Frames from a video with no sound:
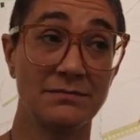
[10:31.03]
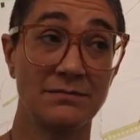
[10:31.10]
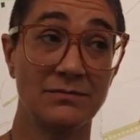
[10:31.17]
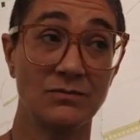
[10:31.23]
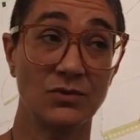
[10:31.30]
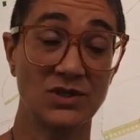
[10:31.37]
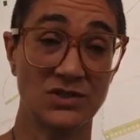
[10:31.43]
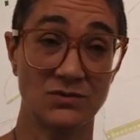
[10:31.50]

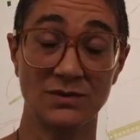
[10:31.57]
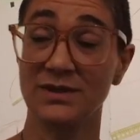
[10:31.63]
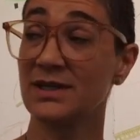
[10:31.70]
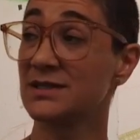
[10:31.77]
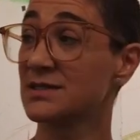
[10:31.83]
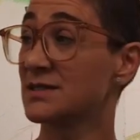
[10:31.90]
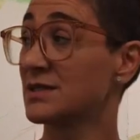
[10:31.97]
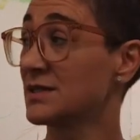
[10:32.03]
which
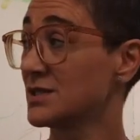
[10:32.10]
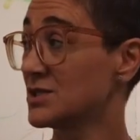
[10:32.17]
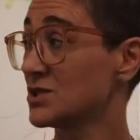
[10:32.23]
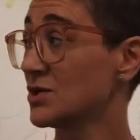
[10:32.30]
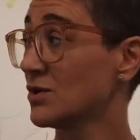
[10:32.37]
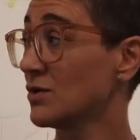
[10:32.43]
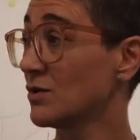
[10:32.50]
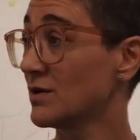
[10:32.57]
relates to this
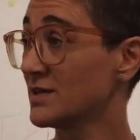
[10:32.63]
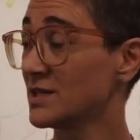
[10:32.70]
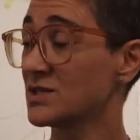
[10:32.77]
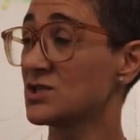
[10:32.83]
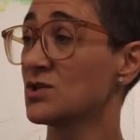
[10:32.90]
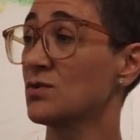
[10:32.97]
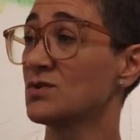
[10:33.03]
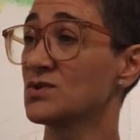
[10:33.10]
show. This
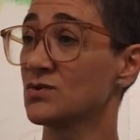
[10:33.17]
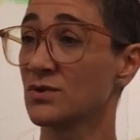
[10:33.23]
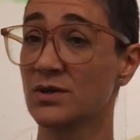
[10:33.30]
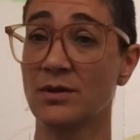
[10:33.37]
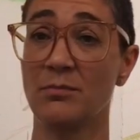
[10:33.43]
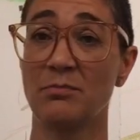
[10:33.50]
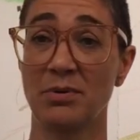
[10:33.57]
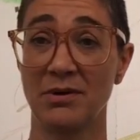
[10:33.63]
show is sort of
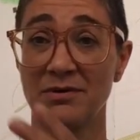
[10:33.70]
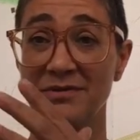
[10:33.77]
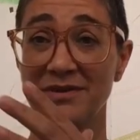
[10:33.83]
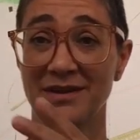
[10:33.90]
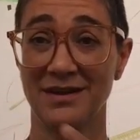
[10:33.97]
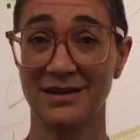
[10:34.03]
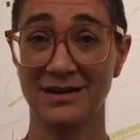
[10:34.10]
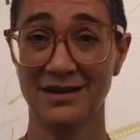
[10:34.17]
the
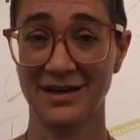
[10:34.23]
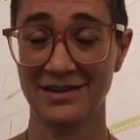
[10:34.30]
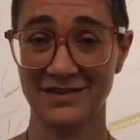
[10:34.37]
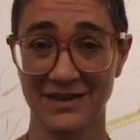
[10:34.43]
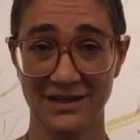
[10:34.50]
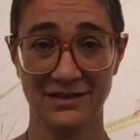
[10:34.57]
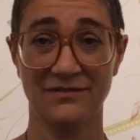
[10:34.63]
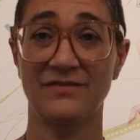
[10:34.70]
birthing, I
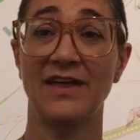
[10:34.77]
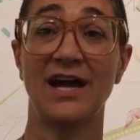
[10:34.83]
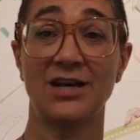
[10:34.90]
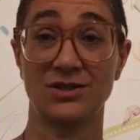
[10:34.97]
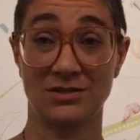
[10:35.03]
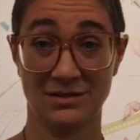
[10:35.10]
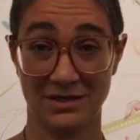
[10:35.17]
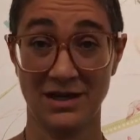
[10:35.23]
think, of that
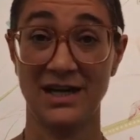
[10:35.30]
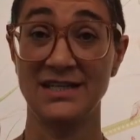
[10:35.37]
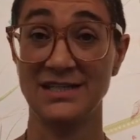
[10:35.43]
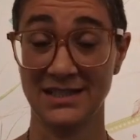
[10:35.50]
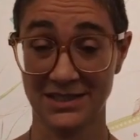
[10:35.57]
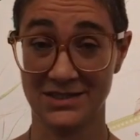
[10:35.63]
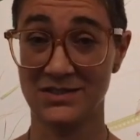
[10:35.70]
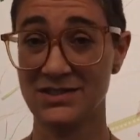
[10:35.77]

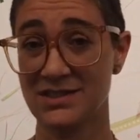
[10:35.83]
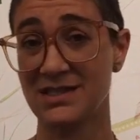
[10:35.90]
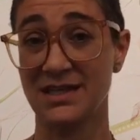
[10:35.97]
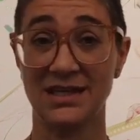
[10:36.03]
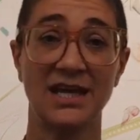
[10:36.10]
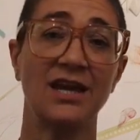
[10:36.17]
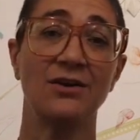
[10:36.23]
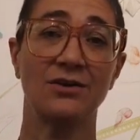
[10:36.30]
idea. So it's like
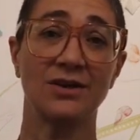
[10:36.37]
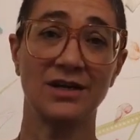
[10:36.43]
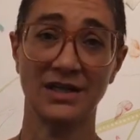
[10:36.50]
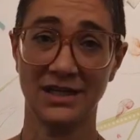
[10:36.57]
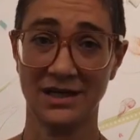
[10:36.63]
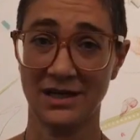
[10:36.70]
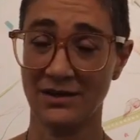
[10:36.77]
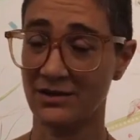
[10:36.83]
carrying
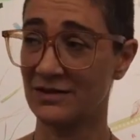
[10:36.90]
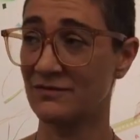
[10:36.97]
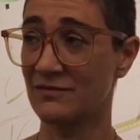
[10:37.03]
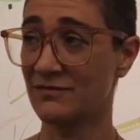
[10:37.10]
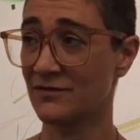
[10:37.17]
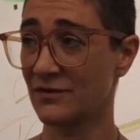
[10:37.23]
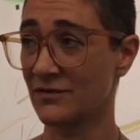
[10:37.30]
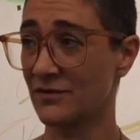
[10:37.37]
it out even
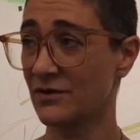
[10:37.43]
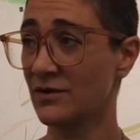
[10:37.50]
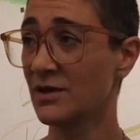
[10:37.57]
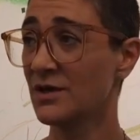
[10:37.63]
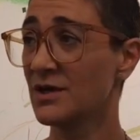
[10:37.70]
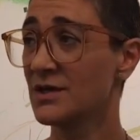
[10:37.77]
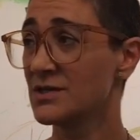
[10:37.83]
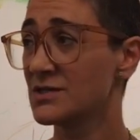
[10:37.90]
further.
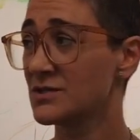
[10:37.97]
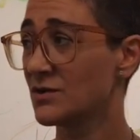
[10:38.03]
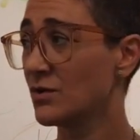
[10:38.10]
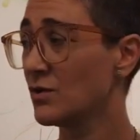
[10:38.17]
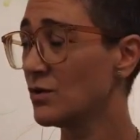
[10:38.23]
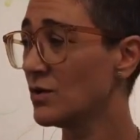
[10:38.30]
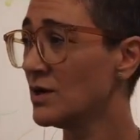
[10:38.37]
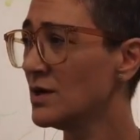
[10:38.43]

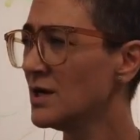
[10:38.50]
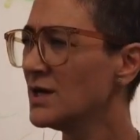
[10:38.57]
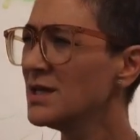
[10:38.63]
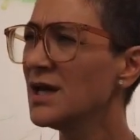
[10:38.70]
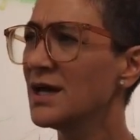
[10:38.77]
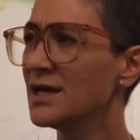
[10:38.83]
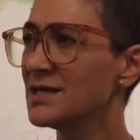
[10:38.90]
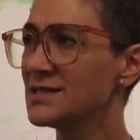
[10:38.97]
So
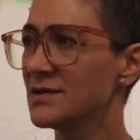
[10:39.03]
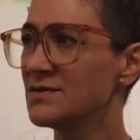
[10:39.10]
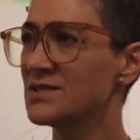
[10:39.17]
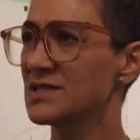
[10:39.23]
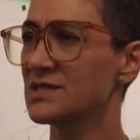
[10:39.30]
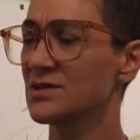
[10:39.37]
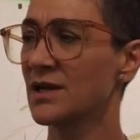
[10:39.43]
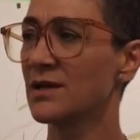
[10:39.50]
yeah, I guess I was
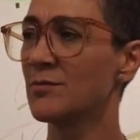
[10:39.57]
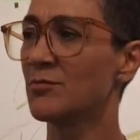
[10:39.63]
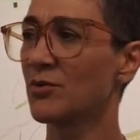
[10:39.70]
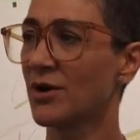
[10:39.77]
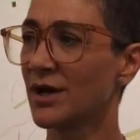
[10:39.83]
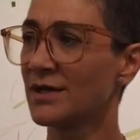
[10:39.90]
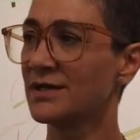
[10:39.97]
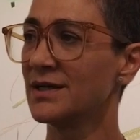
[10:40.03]
just kind of
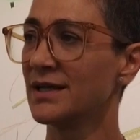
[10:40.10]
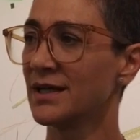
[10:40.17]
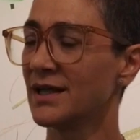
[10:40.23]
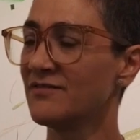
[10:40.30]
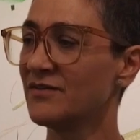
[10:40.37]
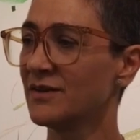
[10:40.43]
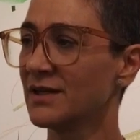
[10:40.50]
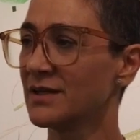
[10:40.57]
broadening. I
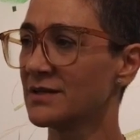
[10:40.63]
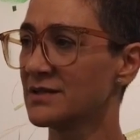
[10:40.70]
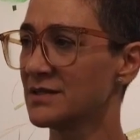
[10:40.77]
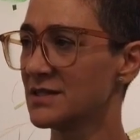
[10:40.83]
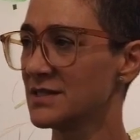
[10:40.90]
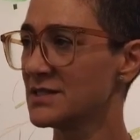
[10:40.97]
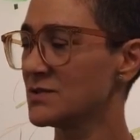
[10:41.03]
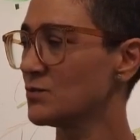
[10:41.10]
feel like
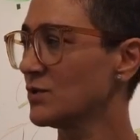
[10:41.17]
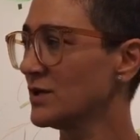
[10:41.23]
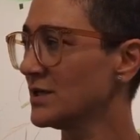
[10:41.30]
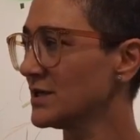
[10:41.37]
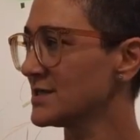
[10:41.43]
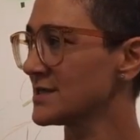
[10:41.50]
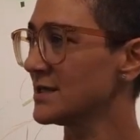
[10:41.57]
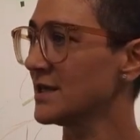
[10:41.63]
this work
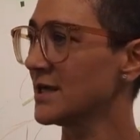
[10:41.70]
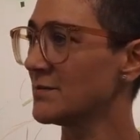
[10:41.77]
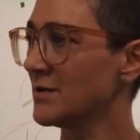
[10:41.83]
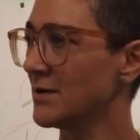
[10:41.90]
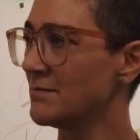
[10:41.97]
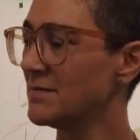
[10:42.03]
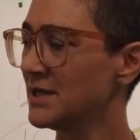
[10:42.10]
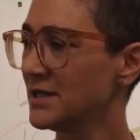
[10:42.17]
is a lot
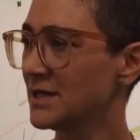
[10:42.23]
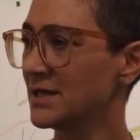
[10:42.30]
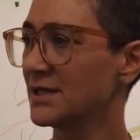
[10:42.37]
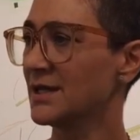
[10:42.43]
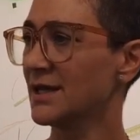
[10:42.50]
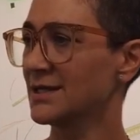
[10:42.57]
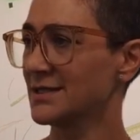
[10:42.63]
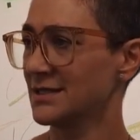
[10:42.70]
about me
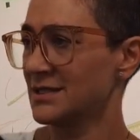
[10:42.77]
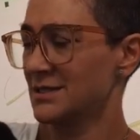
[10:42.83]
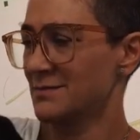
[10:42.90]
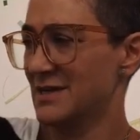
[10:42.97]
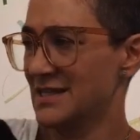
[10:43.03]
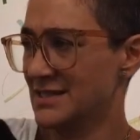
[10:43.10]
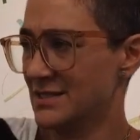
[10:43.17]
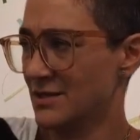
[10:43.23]
connecting to
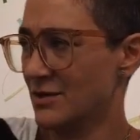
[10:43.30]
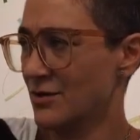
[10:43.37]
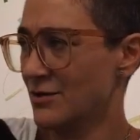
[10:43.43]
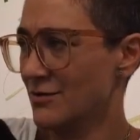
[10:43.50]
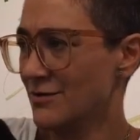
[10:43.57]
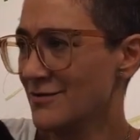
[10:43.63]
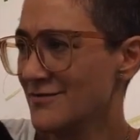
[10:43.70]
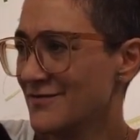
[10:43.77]

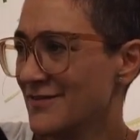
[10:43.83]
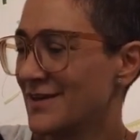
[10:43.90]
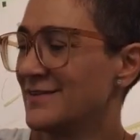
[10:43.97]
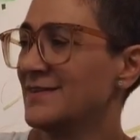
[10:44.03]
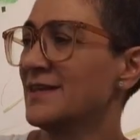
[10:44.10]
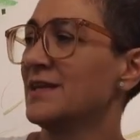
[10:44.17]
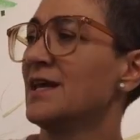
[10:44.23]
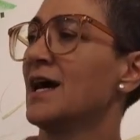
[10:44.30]
myself,
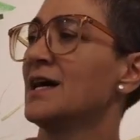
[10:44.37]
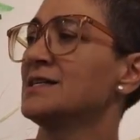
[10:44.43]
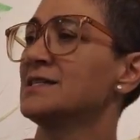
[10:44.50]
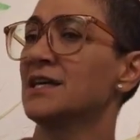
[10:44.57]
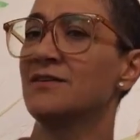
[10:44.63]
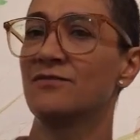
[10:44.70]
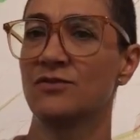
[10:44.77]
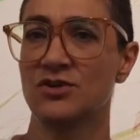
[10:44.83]
and then
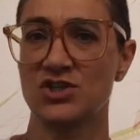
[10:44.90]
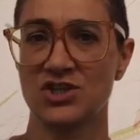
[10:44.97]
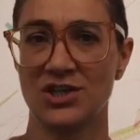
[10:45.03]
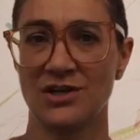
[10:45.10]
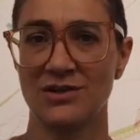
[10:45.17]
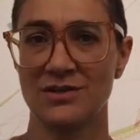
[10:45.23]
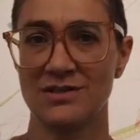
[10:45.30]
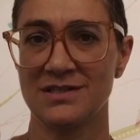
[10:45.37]
asking for
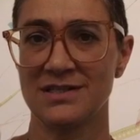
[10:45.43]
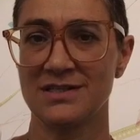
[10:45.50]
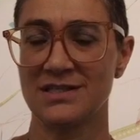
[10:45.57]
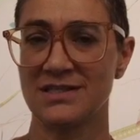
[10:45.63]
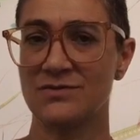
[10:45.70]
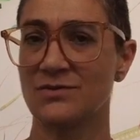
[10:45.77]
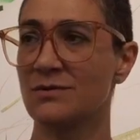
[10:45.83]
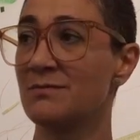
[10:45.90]
shares is
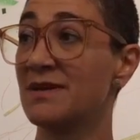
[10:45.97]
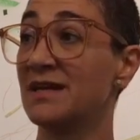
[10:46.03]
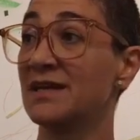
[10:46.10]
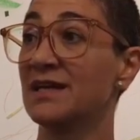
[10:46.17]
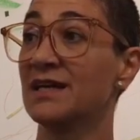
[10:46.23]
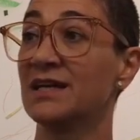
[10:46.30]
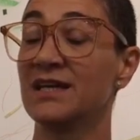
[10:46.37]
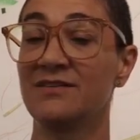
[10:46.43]
just sort of
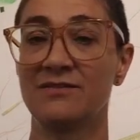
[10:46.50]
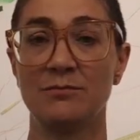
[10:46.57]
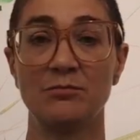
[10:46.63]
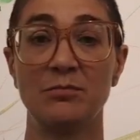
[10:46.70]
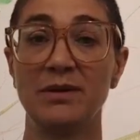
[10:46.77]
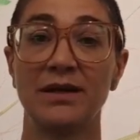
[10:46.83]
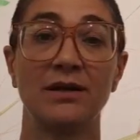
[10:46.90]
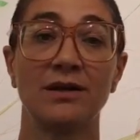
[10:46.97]
making it even
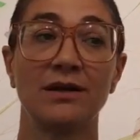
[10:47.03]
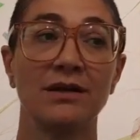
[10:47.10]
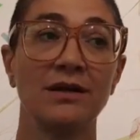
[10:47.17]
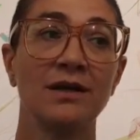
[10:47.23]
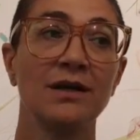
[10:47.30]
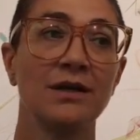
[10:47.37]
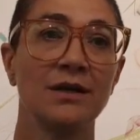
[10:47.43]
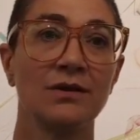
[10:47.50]
bigger,
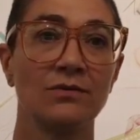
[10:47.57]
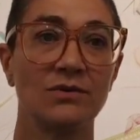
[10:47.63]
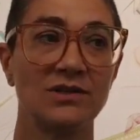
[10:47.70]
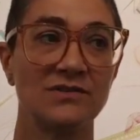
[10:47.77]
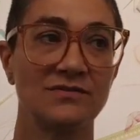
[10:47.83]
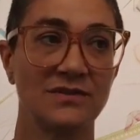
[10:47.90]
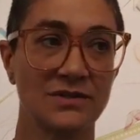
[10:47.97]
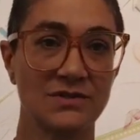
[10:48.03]
which
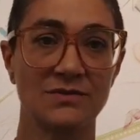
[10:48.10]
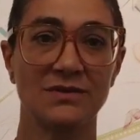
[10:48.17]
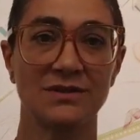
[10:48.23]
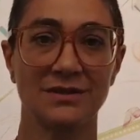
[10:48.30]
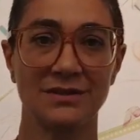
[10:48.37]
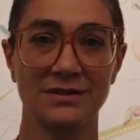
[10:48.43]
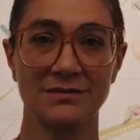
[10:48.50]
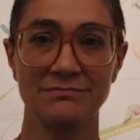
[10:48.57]
feels really
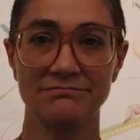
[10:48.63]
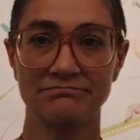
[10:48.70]
good.